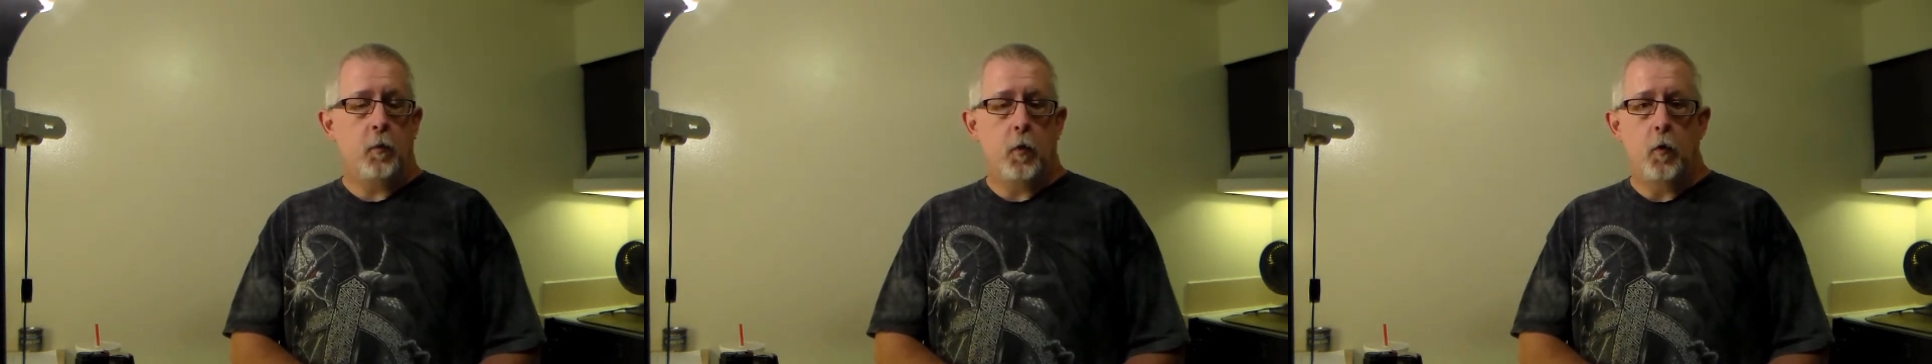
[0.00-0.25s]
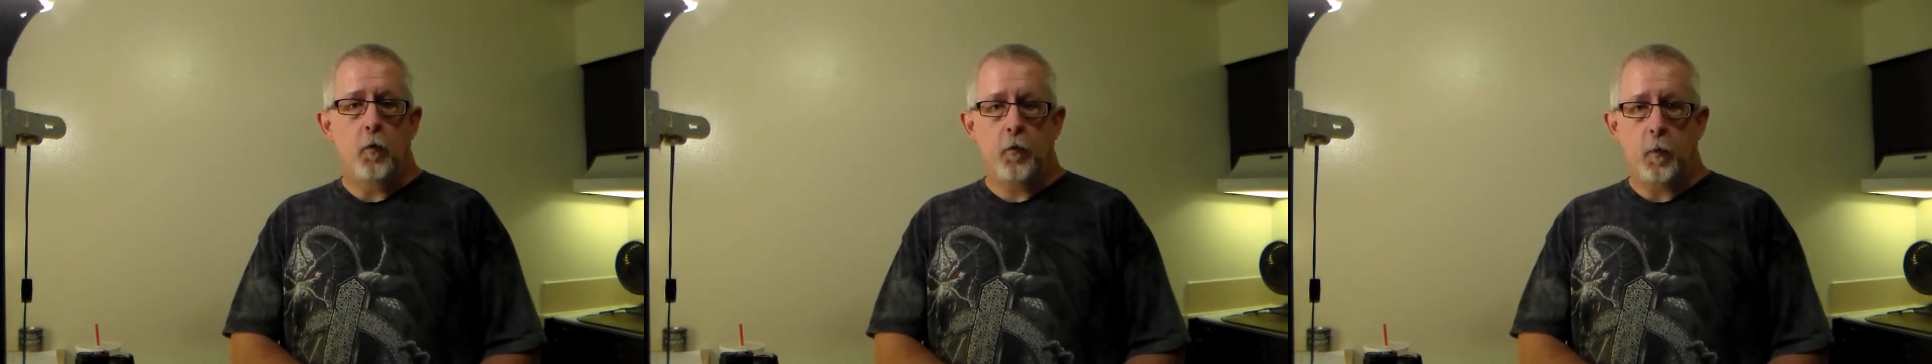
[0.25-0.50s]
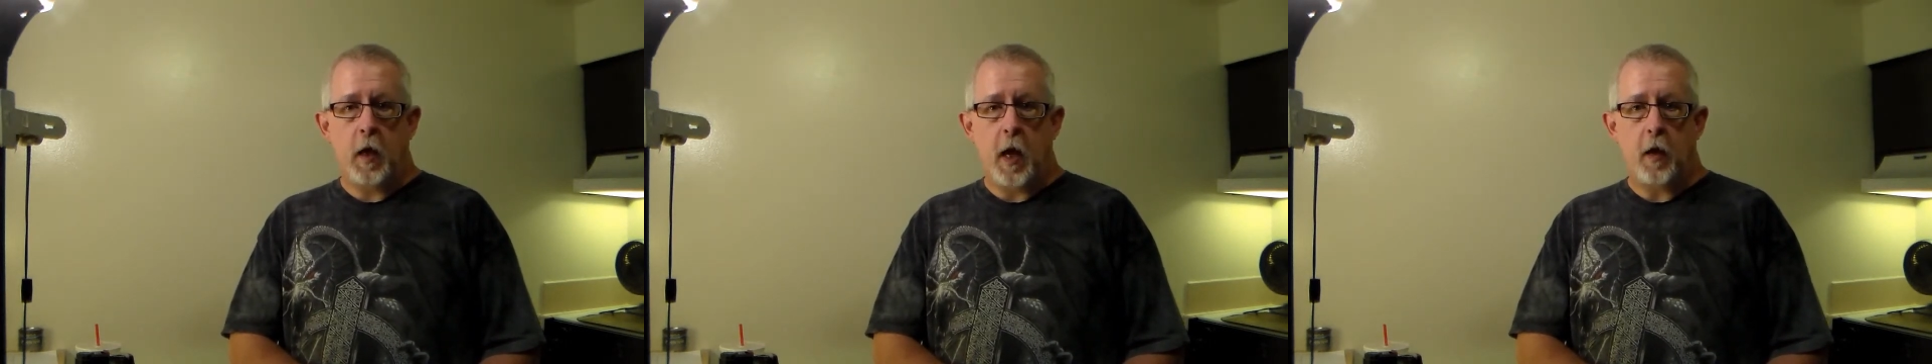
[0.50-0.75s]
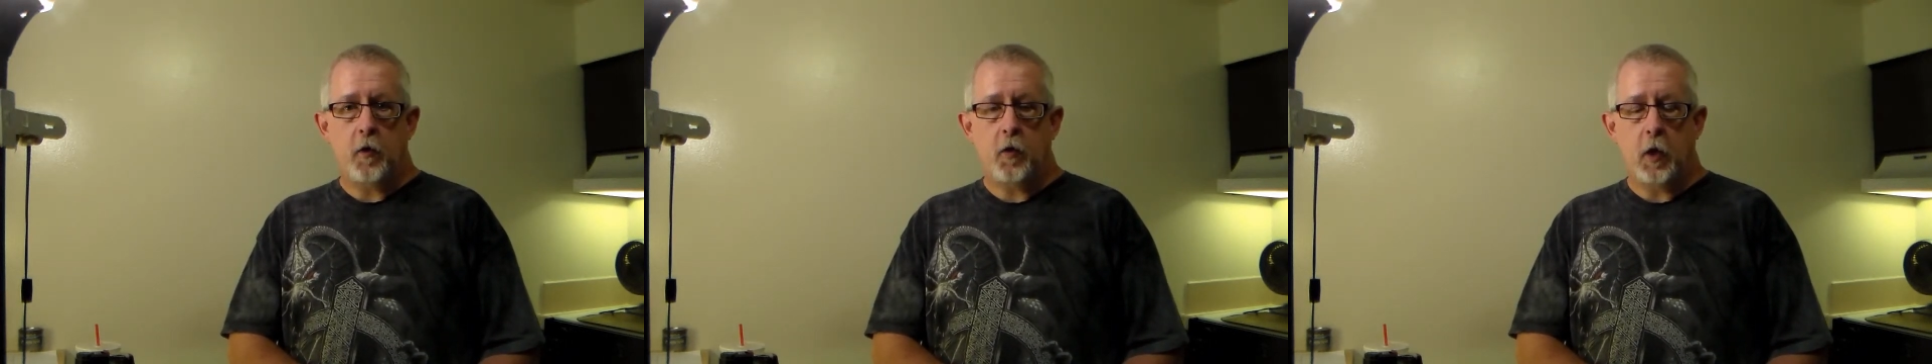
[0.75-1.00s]
to move from
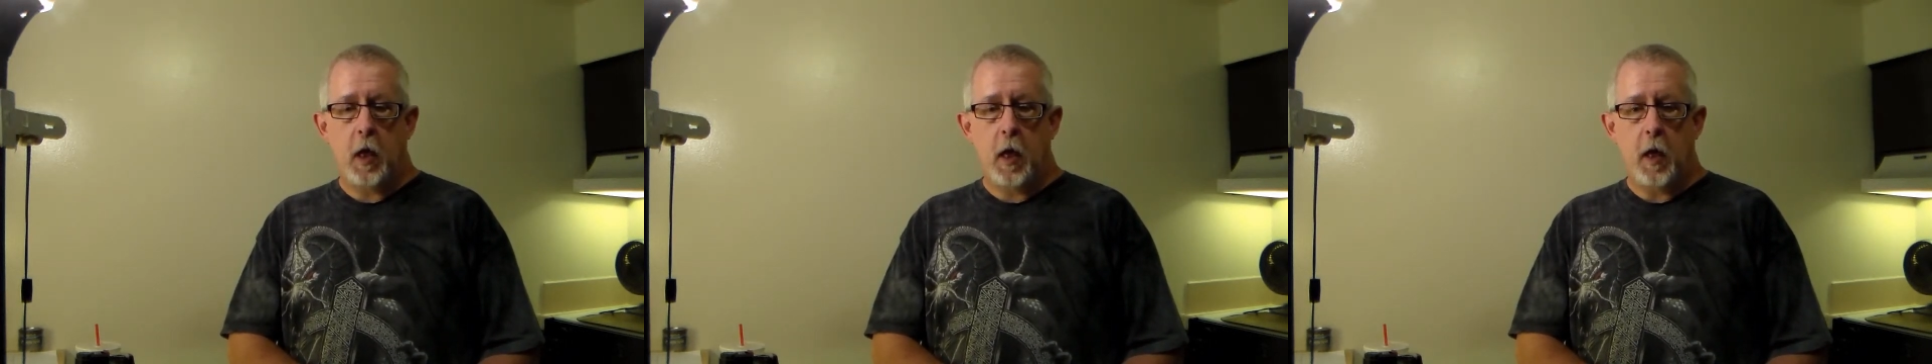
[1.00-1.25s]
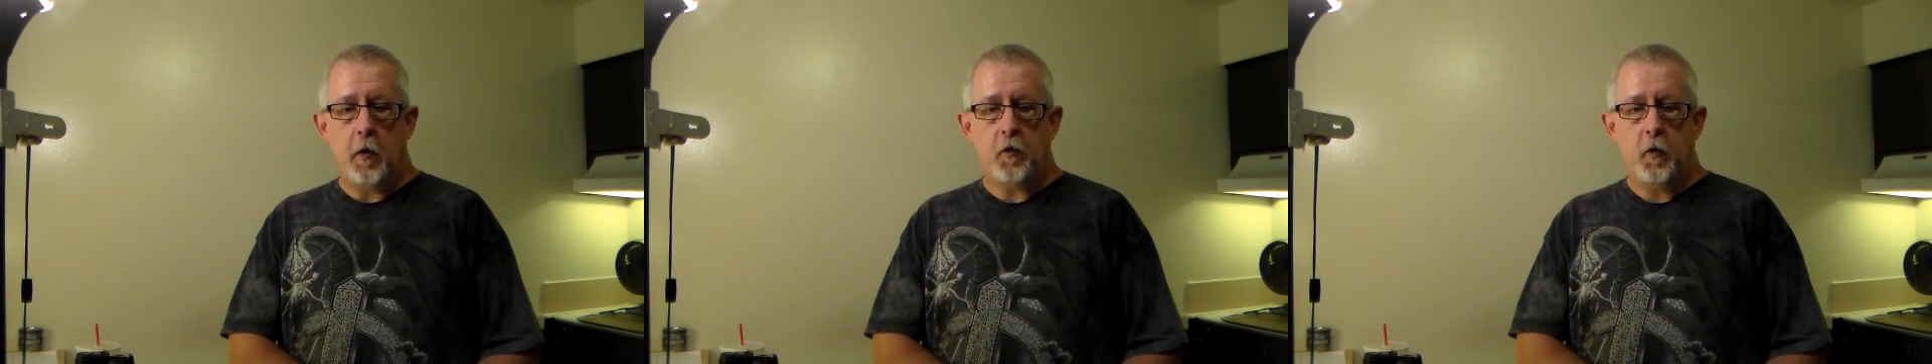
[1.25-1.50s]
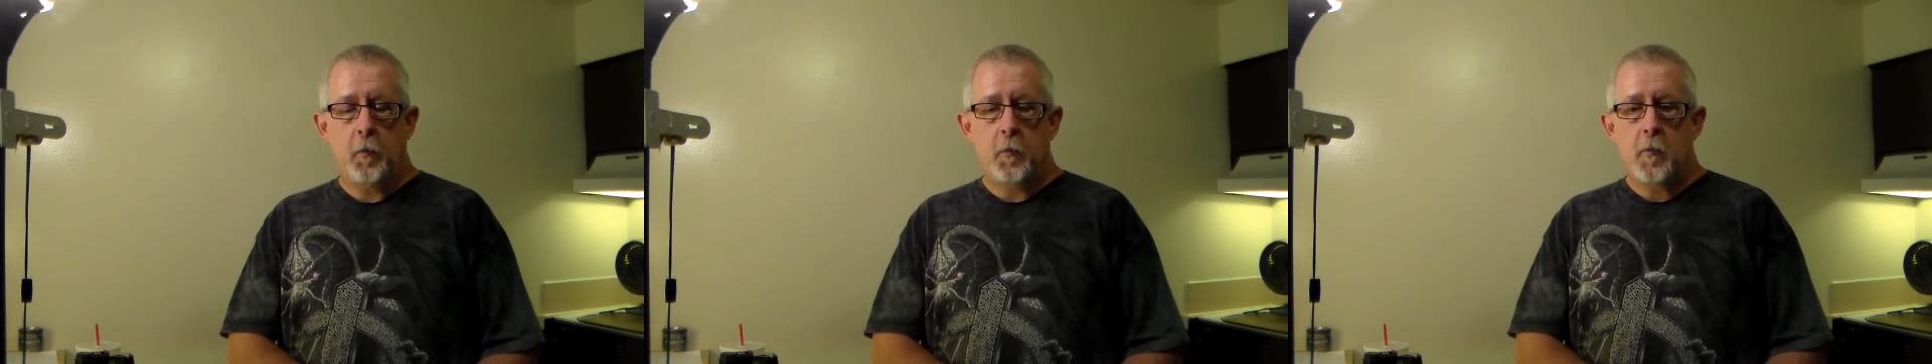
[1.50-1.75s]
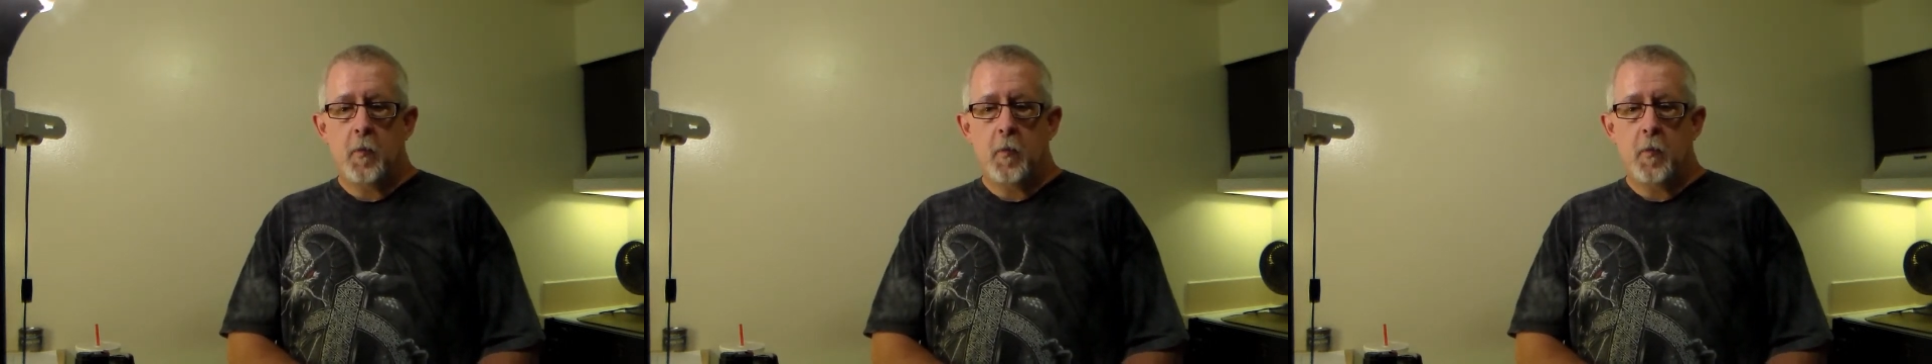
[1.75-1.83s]
cache to cache.